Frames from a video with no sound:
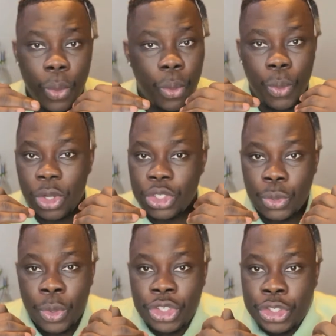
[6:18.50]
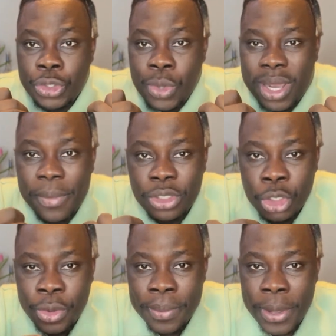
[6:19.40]
what you are coming to
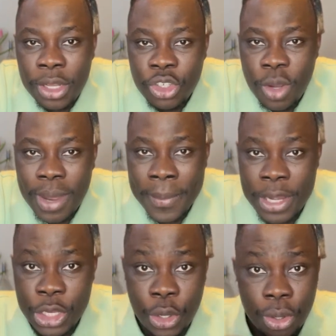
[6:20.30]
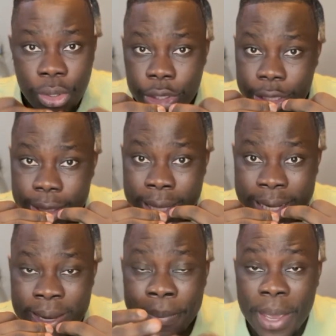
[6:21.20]
do in Belgium. I mean, your like
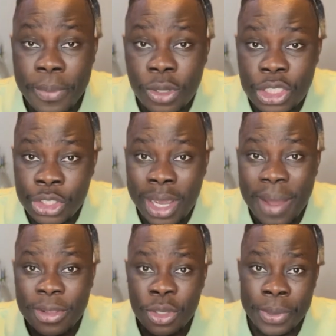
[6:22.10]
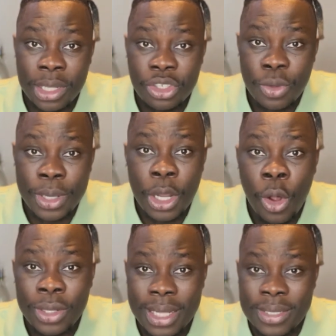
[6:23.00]
the purpose you're coming to Belgium and
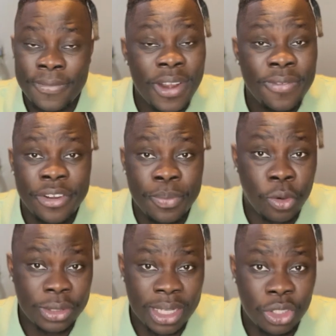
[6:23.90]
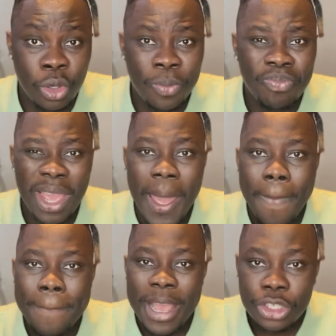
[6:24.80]
all that. Very, very important. So
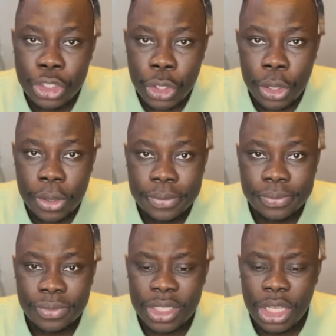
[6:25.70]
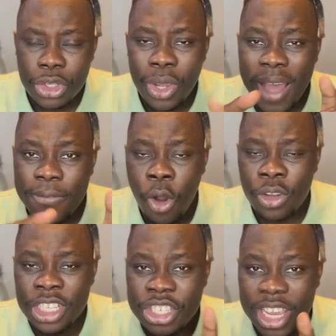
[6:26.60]
make sure you have all
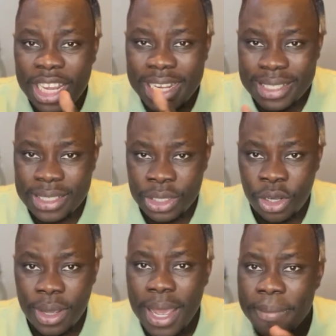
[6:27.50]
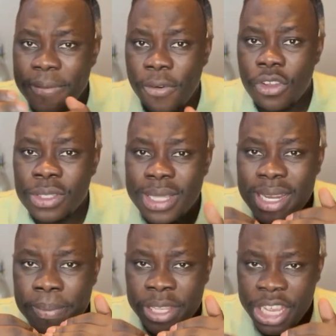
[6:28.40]
the checklists, you know, before you start
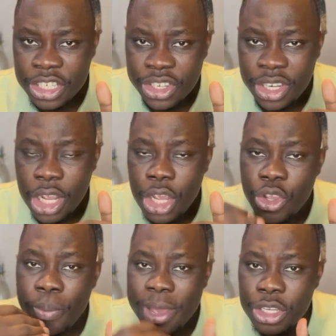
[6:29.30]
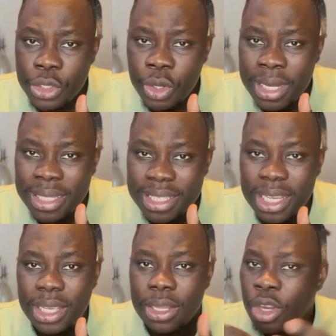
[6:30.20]
application. You make sure that
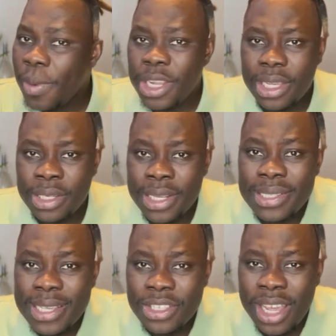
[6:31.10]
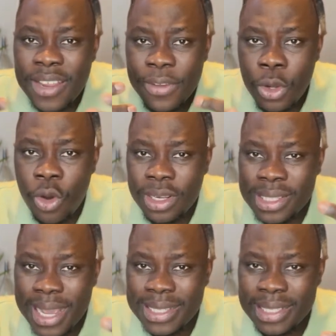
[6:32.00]
normally these days you can even go on the
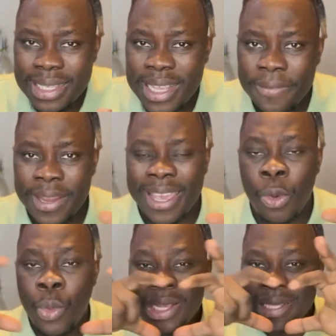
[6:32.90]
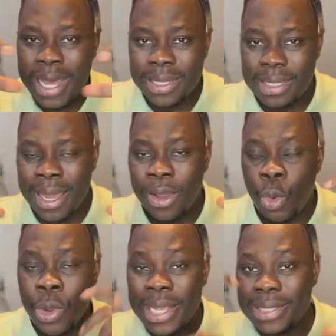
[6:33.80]
site and just have like a wizard
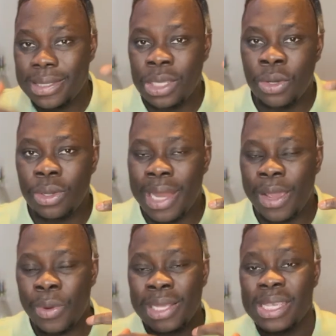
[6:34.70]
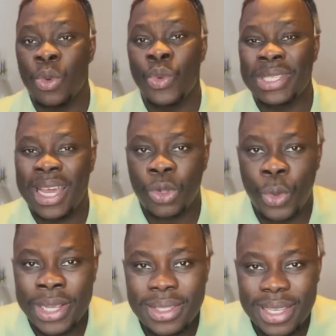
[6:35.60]
quiz, you know. Like when I say a wizard
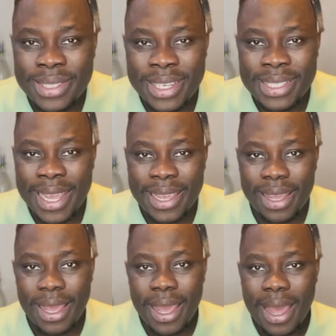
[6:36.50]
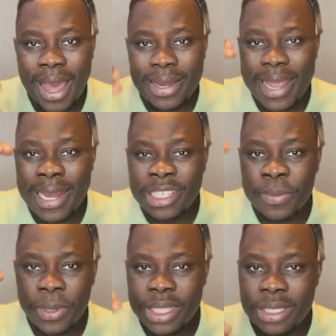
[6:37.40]
quiz, it's just like an
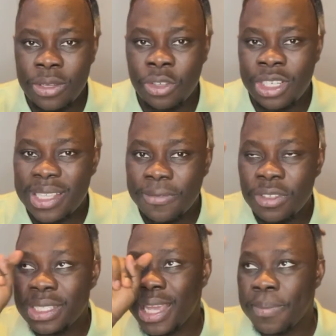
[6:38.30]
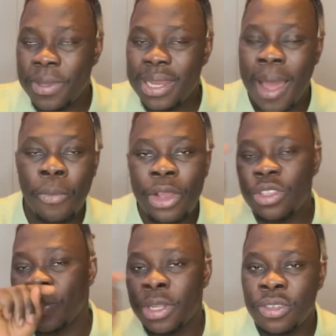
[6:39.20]
eligibility, you know. Just have to type in, I'm going to
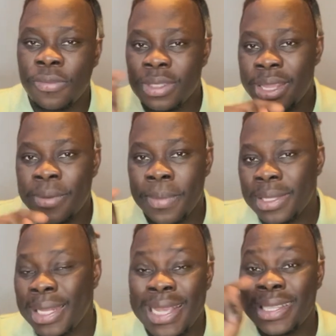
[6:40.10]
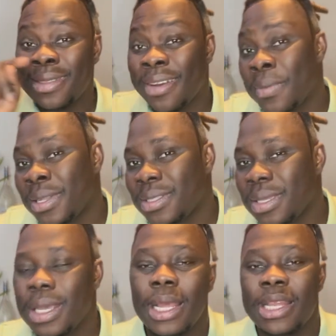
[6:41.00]
Belgium for 3 months, less than 3 months.
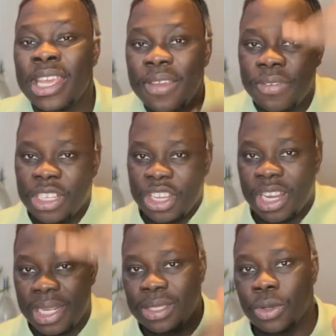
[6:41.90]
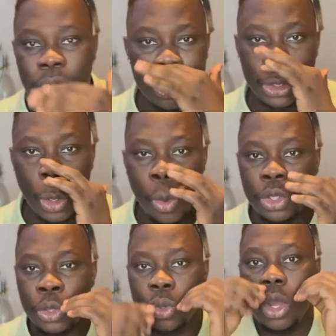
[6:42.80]
They give you the checklist, so
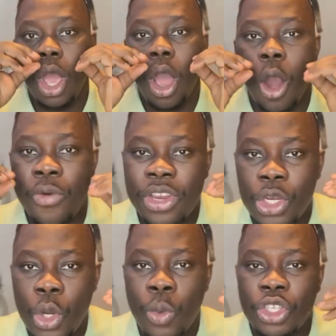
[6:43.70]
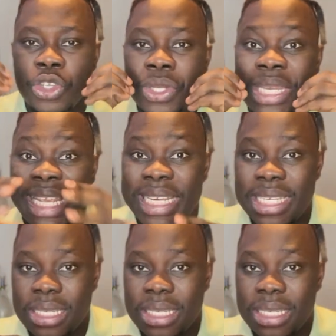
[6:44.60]
you already know what you need,